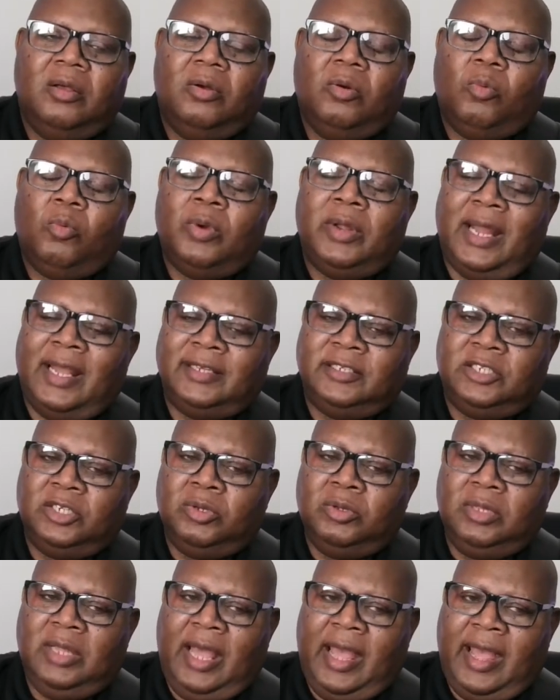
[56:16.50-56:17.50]
When I
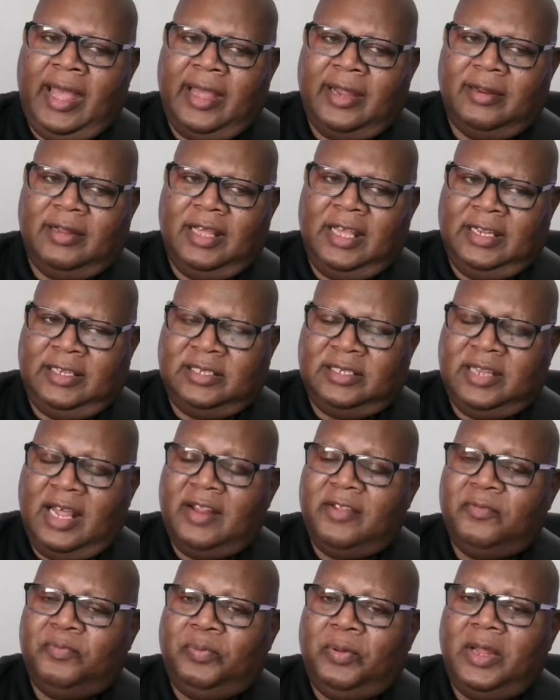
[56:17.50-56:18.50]
do that,
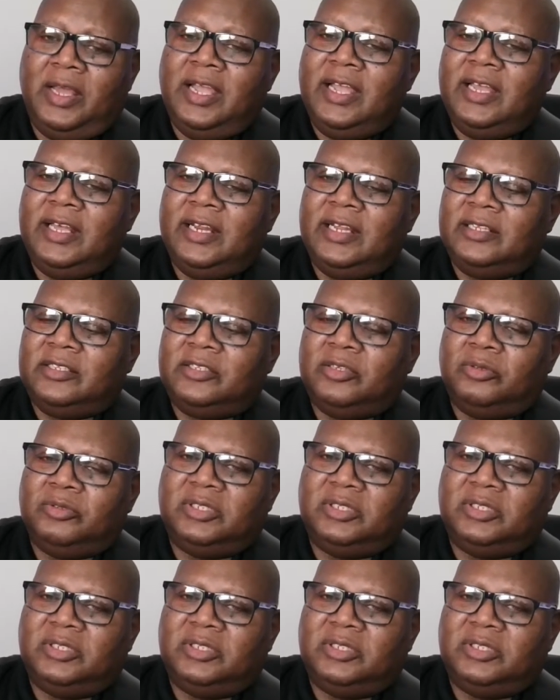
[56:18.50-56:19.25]
instead of playing it so